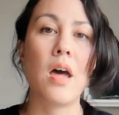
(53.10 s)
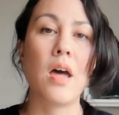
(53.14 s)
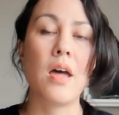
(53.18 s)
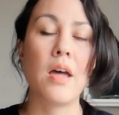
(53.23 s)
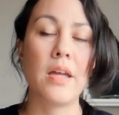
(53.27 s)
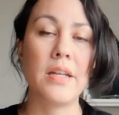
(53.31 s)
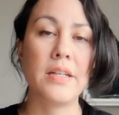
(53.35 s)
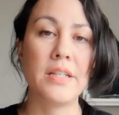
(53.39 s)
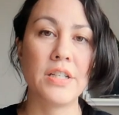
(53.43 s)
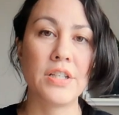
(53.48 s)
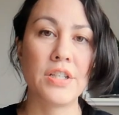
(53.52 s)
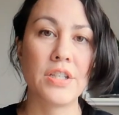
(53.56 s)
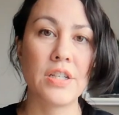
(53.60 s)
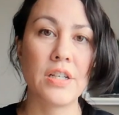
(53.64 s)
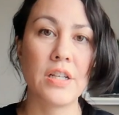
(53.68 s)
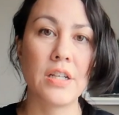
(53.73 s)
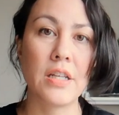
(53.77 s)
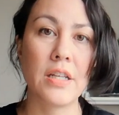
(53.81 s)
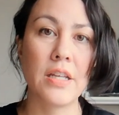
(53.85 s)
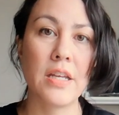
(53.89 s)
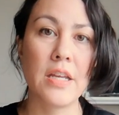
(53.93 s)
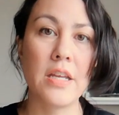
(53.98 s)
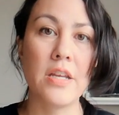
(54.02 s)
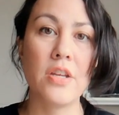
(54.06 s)

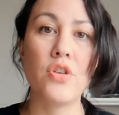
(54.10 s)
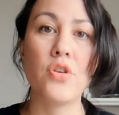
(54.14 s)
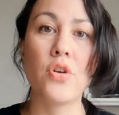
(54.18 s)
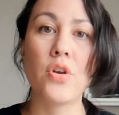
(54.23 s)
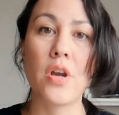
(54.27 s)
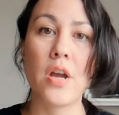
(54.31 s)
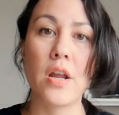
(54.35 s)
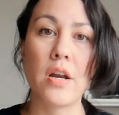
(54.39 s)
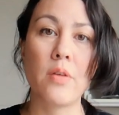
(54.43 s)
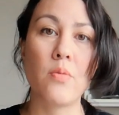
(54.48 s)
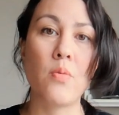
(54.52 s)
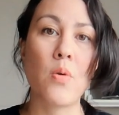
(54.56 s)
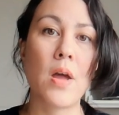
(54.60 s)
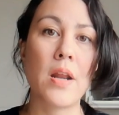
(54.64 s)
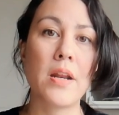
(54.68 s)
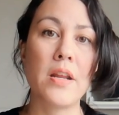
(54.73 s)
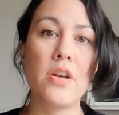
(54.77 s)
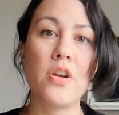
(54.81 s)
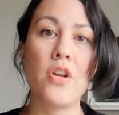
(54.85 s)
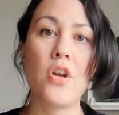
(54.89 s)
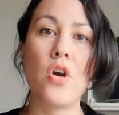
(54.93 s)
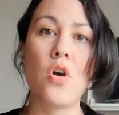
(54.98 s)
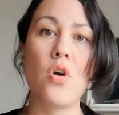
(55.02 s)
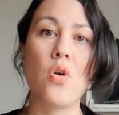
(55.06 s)
Additionally, you're going to want to
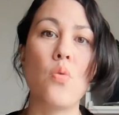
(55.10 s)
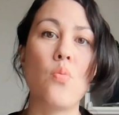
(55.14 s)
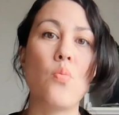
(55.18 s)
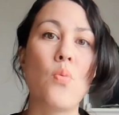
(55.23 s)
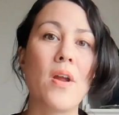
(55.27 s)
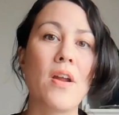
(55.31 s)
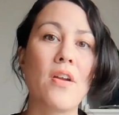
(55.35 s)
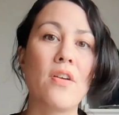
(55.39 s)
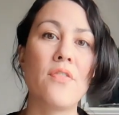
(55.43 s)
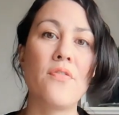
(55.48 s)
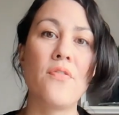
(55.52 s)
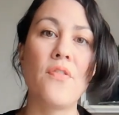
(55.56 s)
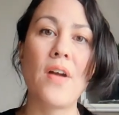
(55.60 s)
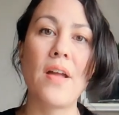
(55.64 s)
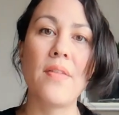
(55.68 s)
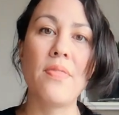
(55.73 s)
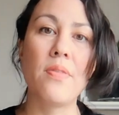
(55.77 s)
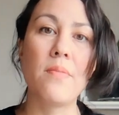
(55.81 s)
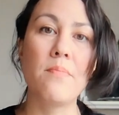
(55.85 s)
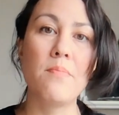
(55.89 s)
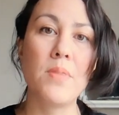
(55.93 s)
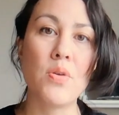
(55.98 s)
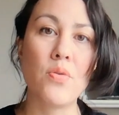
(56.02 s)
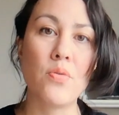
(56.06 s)
know where to
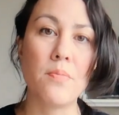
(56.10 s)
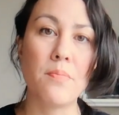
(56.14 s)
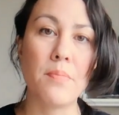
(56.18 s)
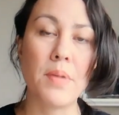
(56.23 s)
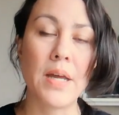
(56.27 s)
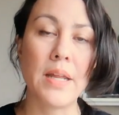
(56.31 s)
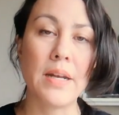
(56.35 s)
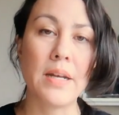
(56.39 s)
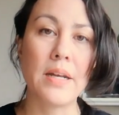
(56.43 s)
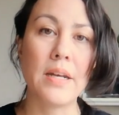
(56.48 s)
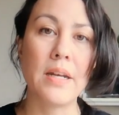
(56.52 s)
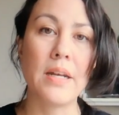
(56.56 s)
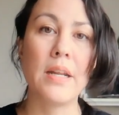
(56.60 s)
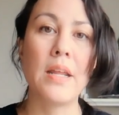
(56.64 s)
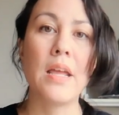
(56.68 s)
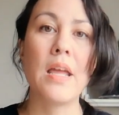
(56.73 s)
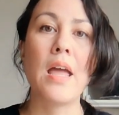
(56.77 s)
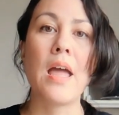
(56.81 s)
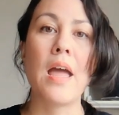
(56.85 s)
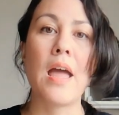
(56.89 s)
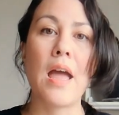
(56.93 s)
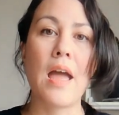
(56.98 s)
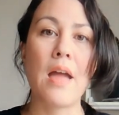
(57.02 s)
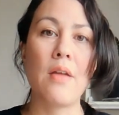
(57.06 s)
find the mute button
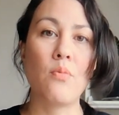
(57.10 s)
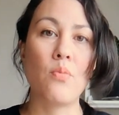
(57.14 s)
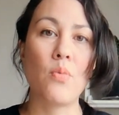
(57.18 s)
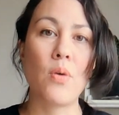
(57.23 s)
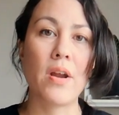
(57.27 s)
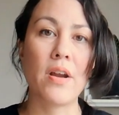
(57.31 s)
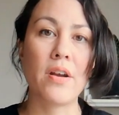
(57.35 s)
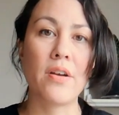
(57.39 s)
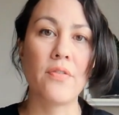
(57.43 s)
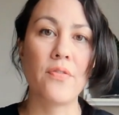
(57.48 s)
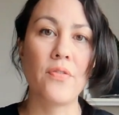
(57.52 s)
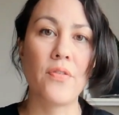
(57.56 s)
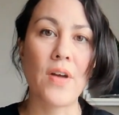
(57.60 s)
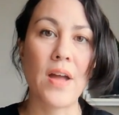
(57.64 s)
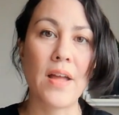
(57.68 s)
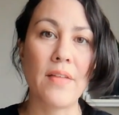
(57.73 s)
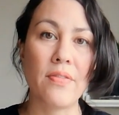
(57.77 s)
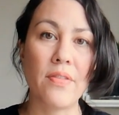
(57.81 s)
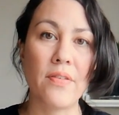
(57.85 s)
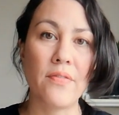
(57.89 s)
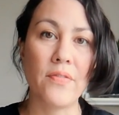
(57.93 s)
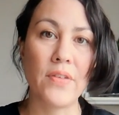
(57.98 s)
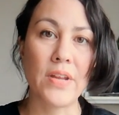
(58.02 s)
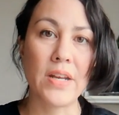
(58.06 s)
and where to
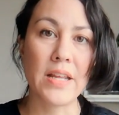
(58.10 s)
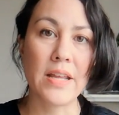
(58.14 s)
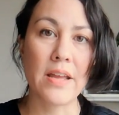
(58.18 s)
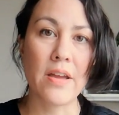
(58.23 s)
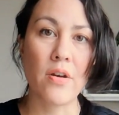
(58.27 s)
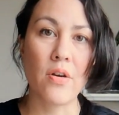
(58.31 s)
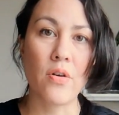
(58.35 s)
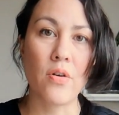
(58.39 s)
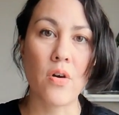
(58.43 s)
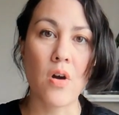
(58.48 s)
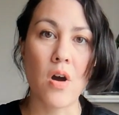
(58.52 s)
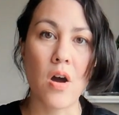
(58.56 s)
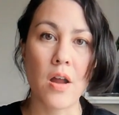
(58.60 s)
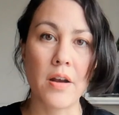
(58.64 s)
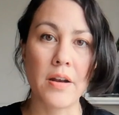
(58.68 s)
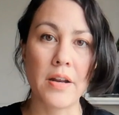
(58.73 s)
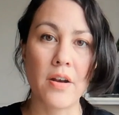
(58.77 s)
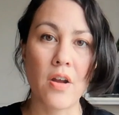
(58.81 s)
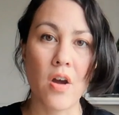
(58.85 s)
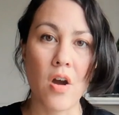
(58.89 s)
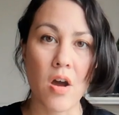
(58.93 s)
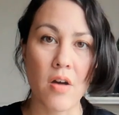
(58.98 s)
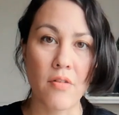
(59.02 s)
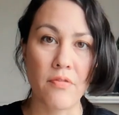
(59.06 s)
find the video on
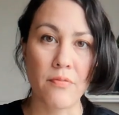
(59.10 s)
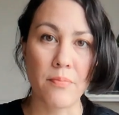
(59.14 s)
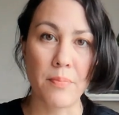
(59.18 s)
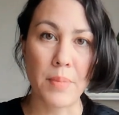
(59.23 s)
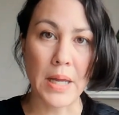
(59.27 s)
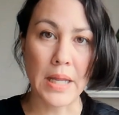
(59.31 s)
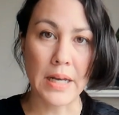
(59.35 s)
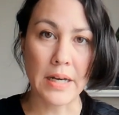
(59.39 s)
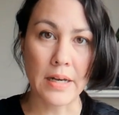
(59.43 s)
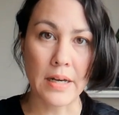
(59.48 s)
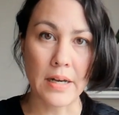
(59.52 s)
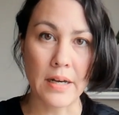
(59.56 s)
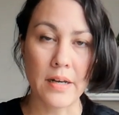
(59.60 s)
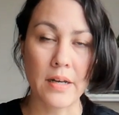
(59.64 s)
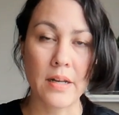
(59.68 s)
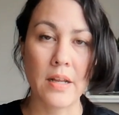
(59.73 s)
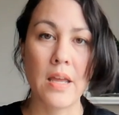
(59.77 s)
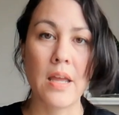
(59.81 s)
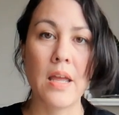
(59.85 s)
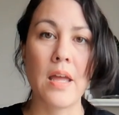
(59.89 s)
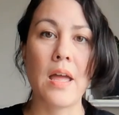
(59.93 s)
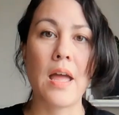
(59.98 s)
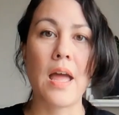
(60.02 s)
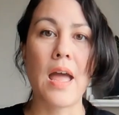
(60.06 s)
and off button.
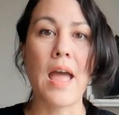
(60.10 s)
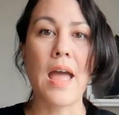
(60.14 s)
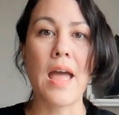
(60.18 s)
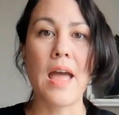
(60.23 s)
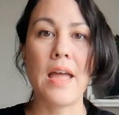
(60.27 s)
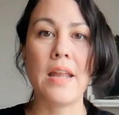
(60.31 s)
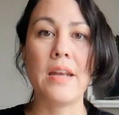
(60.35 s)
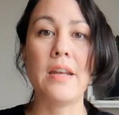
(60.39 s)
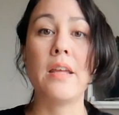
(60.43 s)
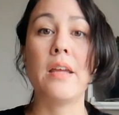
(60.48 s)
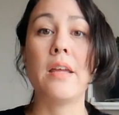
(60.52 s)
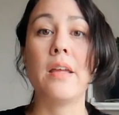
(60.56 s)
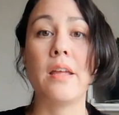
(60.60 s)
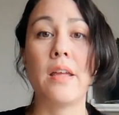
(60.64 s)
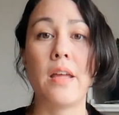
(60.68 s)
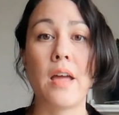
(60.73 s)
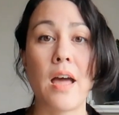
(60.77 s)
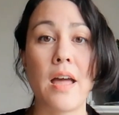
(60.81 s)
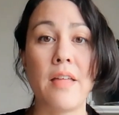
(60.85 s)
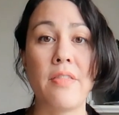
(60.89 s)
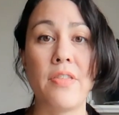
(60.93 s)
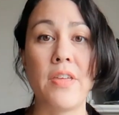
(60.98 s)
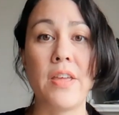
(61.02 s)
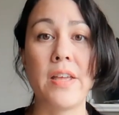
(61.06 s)
And
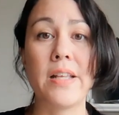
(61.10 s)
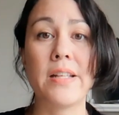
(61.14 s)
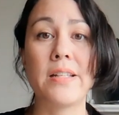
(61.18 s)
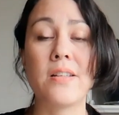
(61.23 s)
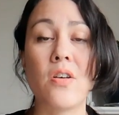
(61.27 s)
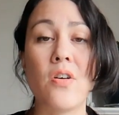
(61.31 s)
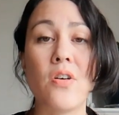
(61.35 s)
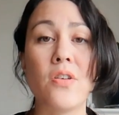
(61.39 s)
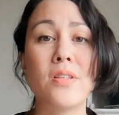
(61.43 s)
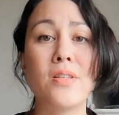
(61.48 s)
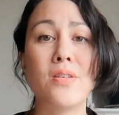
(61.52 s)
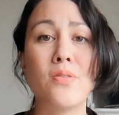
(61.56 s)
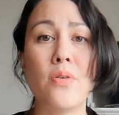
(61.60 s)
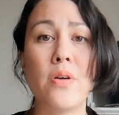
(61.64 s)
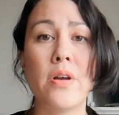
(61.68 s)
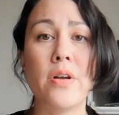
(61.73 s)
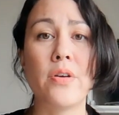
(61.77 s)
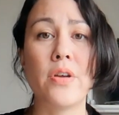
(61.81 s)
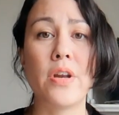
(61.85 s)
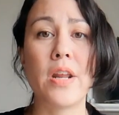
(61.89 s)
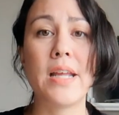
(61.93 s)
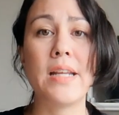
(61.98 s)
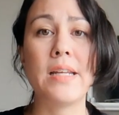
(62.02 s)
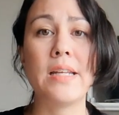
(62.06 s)
I think it's also a
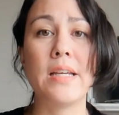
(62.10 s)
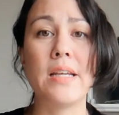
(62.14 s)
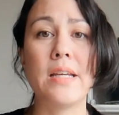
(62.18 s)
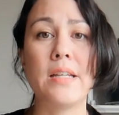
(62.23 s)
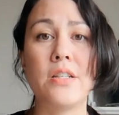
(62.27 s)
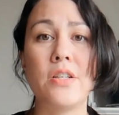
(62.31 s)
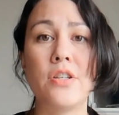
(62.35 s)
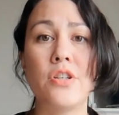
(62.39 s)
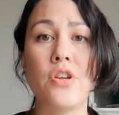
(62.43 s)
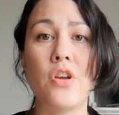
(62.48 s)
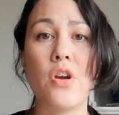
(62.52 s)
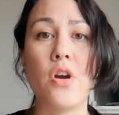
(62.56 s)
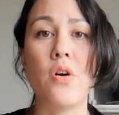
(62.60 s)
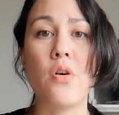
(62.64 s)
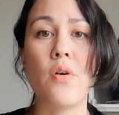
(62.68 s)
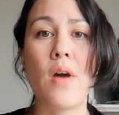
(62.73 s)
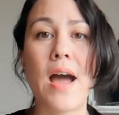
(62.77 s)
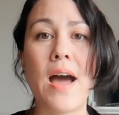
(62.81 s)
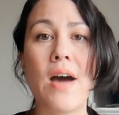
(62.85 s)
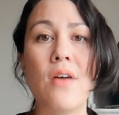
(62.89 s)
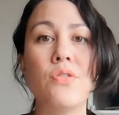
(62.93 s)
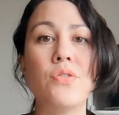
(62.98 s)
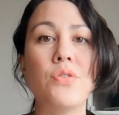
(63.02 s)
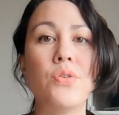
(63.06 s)
good idea to know
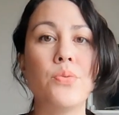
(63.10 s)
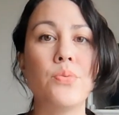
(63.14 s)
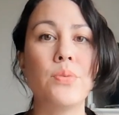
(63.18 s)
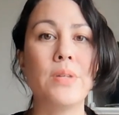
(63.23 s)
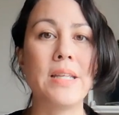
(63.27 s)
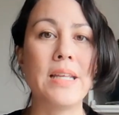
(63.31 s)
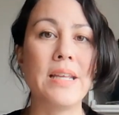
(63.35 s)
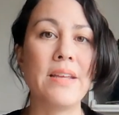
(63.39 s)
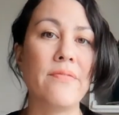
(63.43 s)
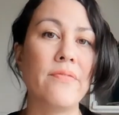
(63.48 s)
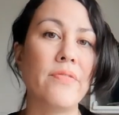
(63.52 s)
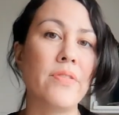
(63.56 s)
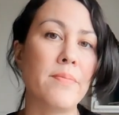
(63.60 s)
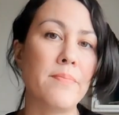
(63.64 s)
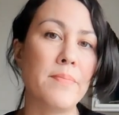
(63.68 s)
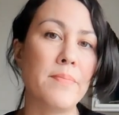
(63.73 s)
how to leave the